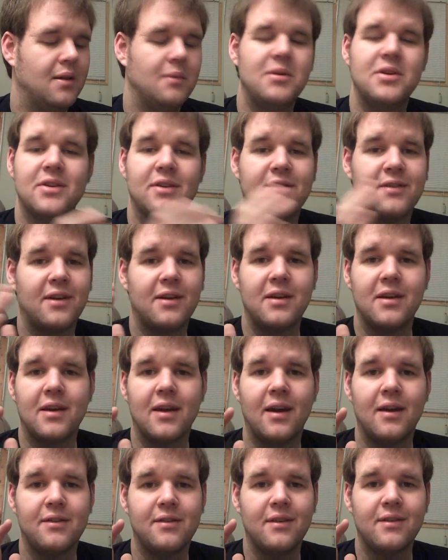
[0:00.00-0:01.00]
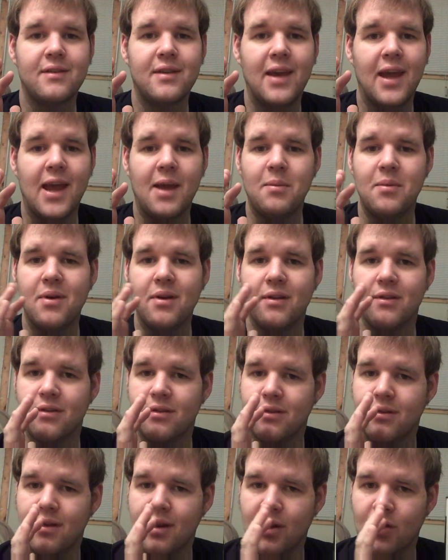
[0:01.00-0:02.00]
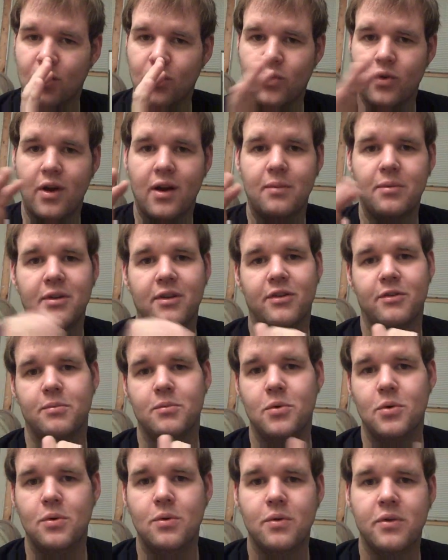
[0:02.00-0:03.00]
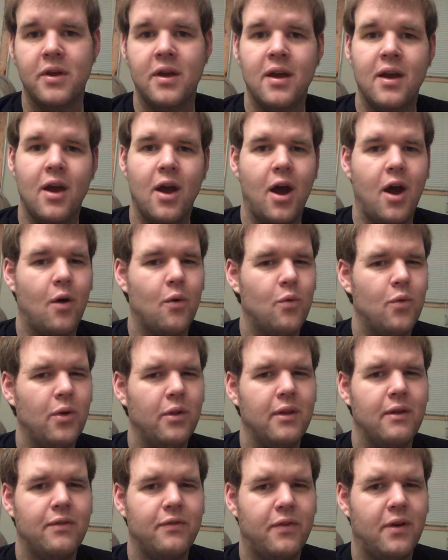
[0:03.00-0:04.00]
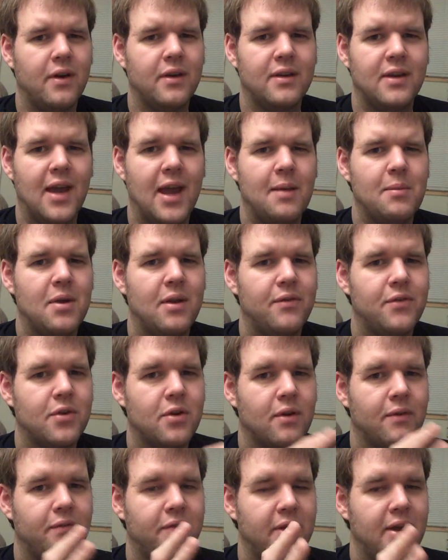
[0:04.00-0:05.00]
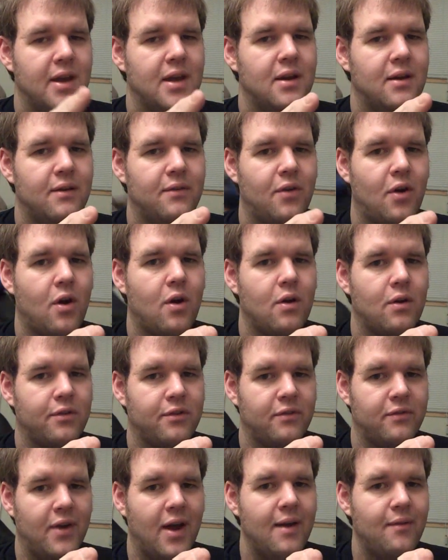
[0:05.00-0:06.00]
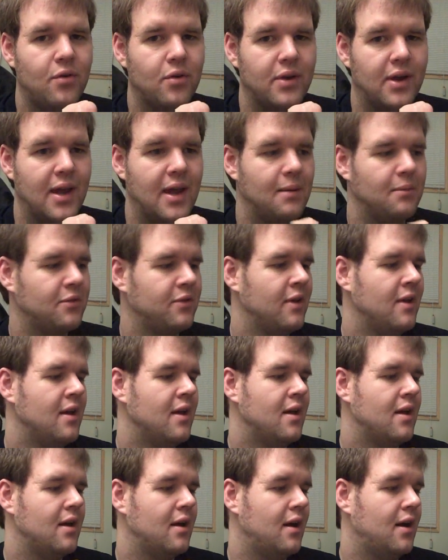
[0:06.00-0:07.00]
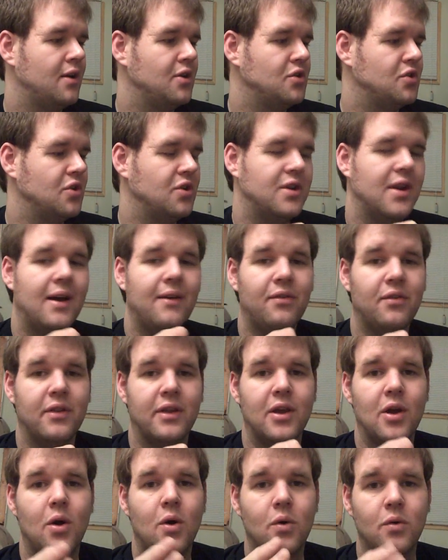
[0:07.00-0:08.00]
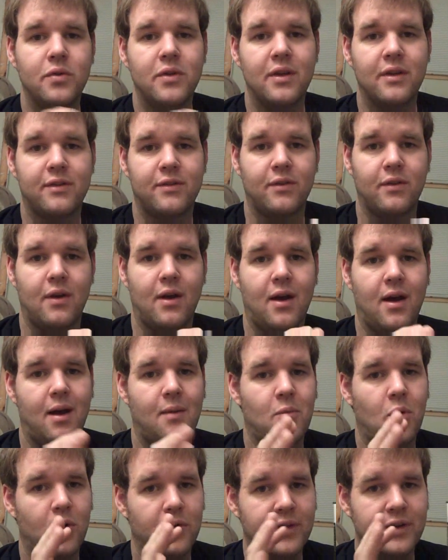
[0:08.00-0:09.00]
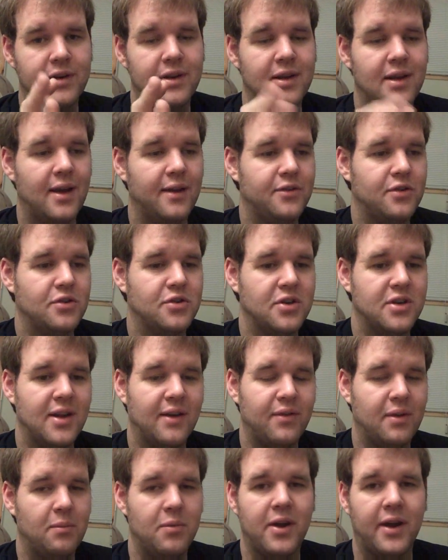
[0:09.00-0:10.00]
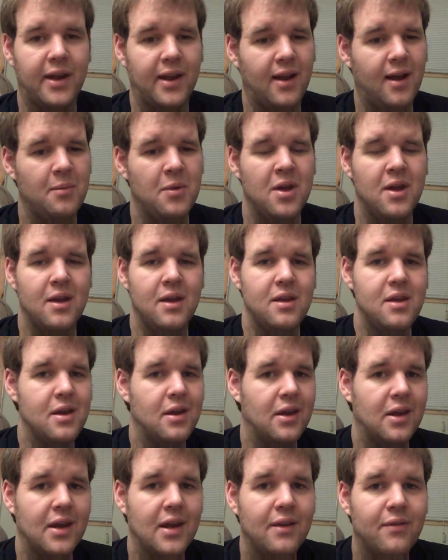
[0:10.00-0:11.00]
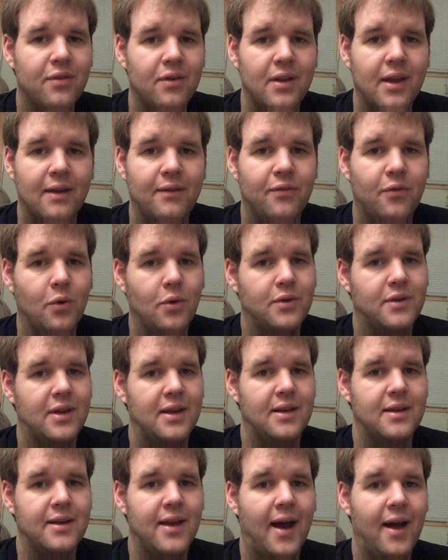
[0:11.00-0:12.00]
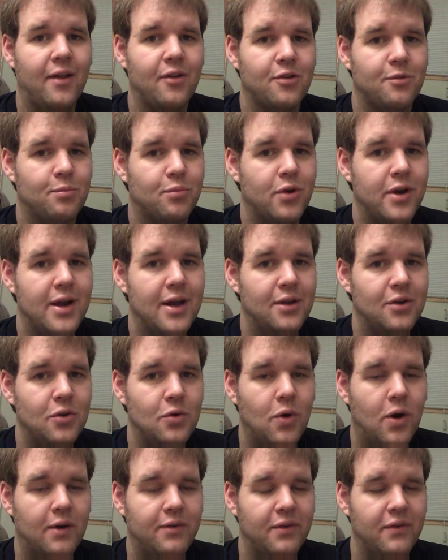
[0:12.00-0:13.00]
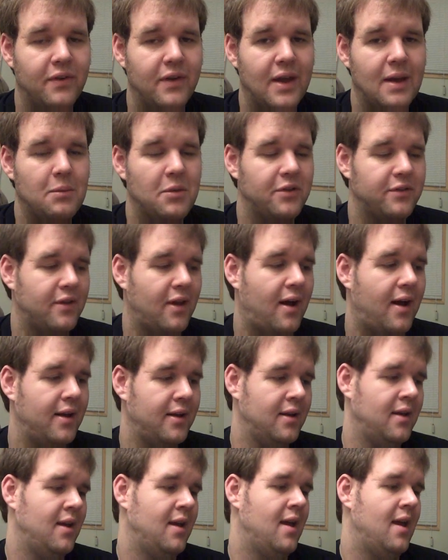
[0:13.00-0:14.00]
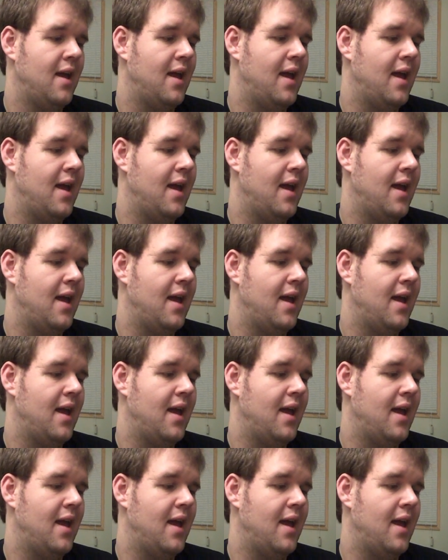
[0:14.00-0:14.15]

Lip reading: Let me just tell you guys, this game is incredibly smooth, a really fun game, and if you're a fan of horror survival games, you should definitely own this on the DS. You should definitely pick it up. You can get it for like $14 brand new off of Amazon,